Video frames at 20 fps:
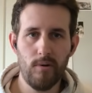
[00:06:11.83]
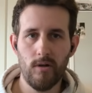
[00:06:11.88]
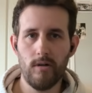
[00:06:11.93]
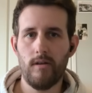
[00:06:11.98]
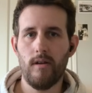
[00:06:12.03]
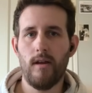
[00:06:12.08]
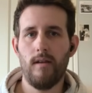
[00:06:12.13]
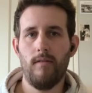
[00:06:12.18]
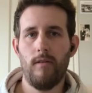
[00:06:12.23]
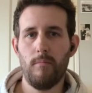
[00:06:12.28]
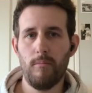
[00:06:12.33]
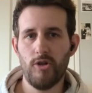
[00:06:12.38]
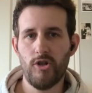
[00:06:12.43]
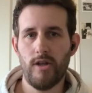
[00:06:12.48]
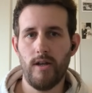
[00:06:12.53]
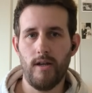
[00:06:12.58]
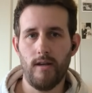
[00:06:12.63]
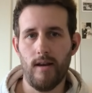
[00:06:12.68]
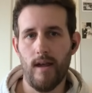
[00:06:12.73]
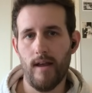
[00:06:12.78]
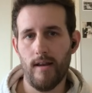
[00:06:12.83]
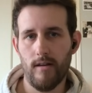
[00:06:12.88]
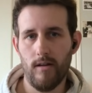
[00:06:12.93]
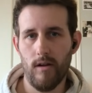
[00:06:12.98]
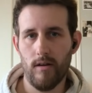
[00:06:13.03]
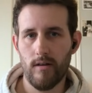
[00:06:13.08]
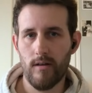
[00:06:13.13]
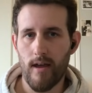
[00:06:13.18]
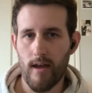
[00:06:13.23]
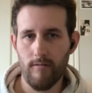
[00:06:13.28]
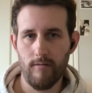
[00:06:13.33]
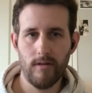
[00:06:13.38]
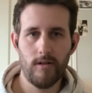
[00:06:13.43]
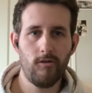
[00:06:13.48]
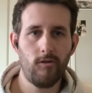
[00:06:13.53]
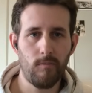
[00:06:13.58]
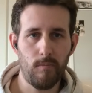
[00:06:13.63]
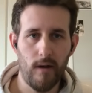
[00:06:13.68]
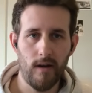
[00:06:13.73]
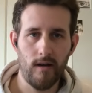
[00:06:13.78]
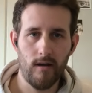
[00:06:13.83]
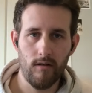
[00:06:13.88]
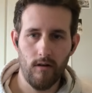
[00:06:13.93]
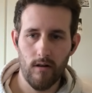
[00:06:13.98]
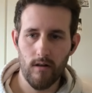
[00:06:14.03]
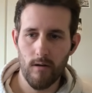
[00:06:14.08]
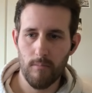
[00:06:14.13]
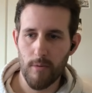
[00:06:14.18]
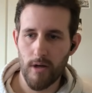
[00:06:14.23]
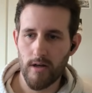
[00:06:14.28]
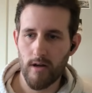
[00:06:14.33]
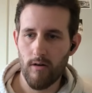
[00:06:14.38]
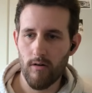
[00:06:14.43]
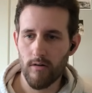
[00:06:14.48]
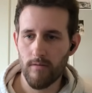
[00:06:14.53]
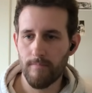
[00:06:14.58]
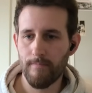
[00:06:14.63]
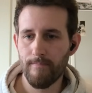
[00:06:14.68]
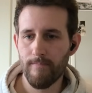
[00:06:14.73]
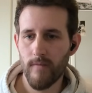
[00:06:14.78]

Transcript: put in the machine and not having to spend it all on my own.